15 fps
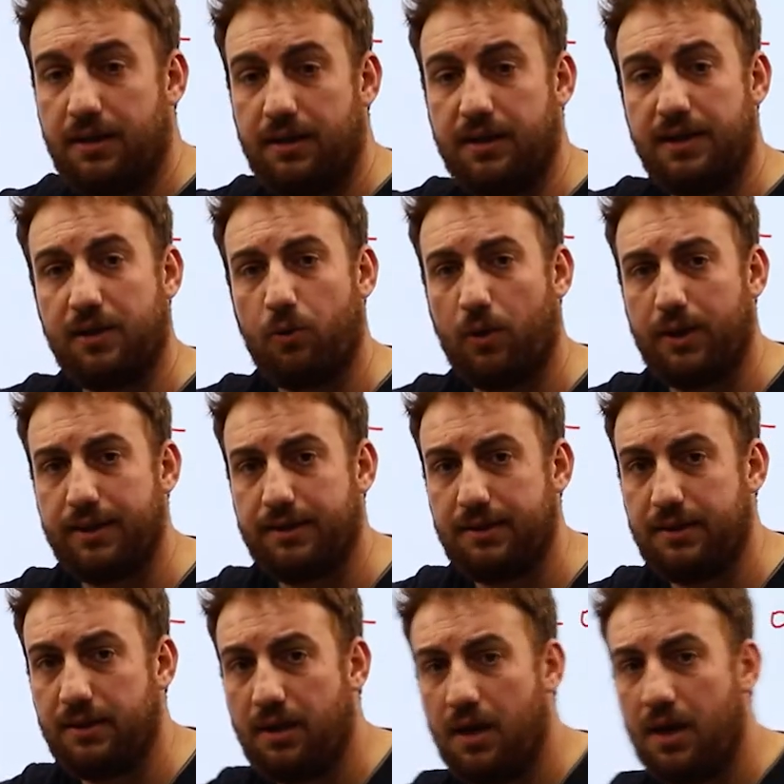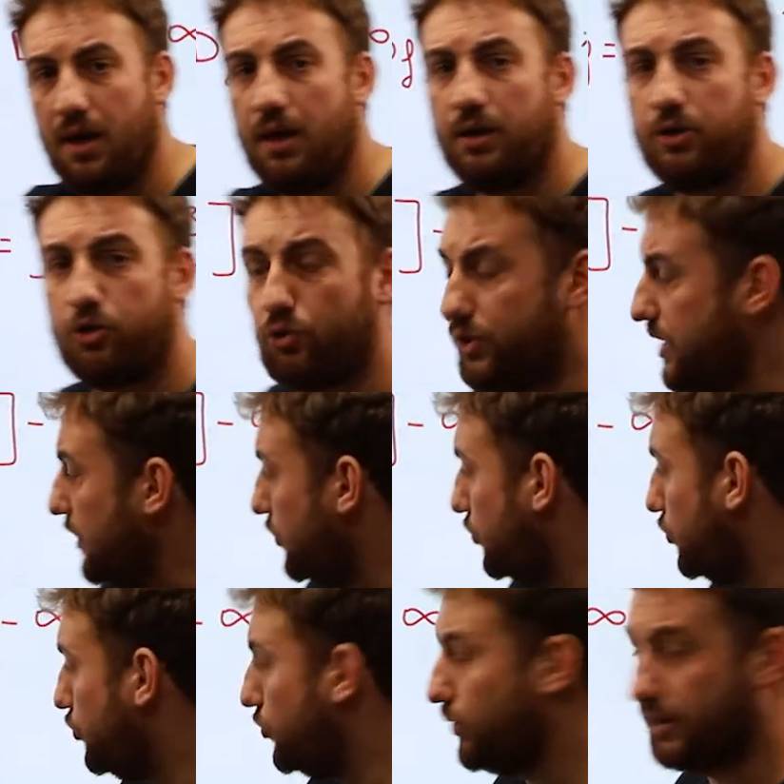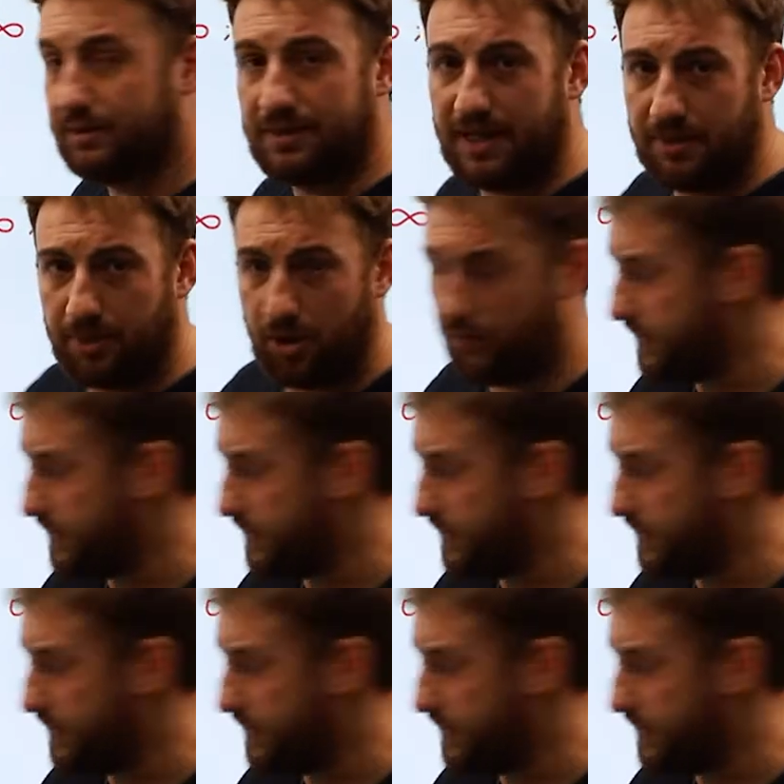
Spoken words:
inequality, you need to do a table of